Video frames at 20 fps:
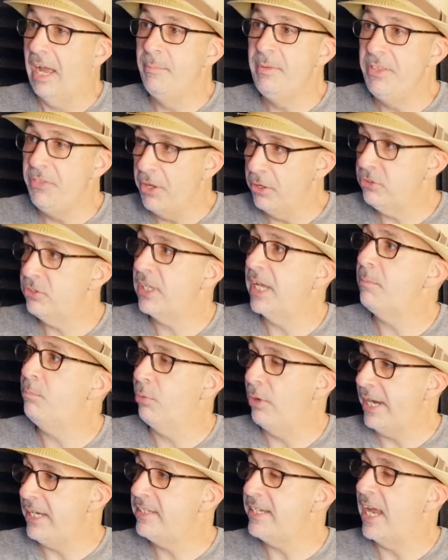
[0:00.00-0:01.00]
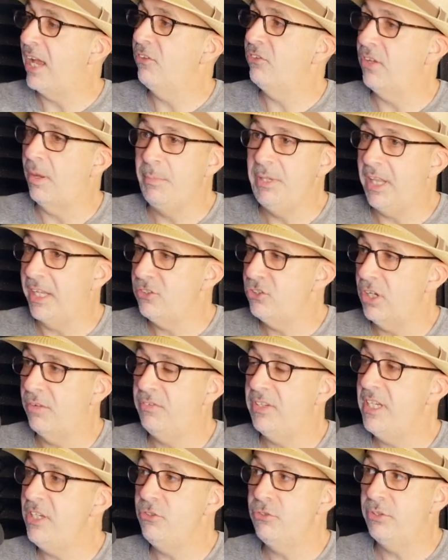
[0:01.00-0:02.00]
I mean, there's like breakdowns. I mean, like Jeff
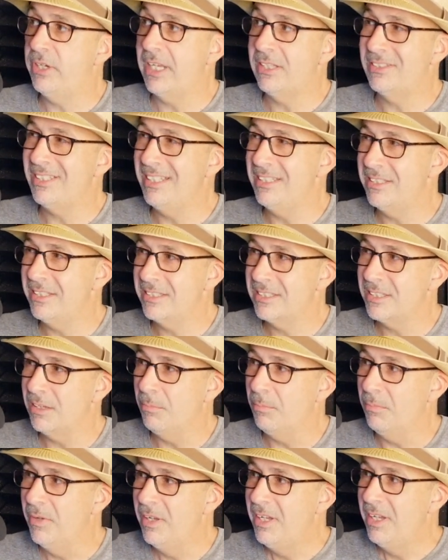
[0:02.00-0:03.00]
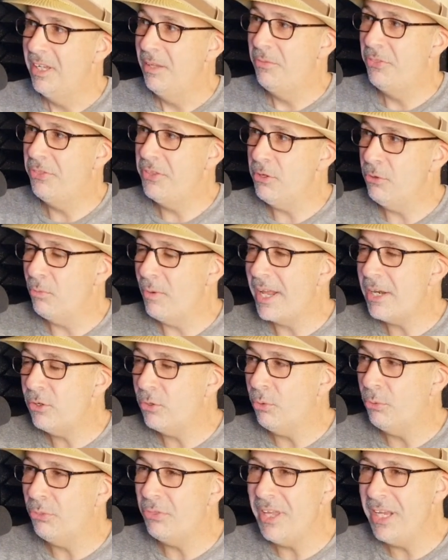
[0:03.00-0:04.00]
Keezer gets into some
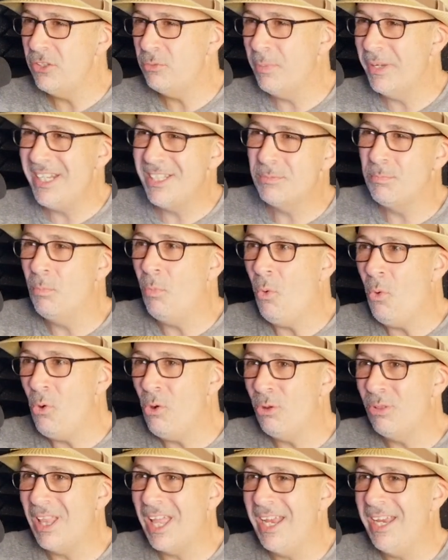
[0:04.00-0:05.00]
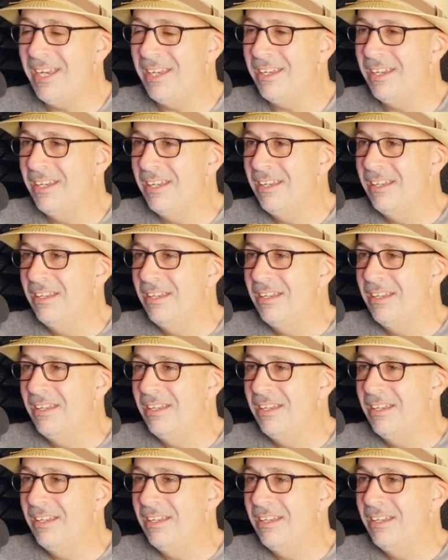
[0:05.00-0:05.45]
theoretical things, but it's more like,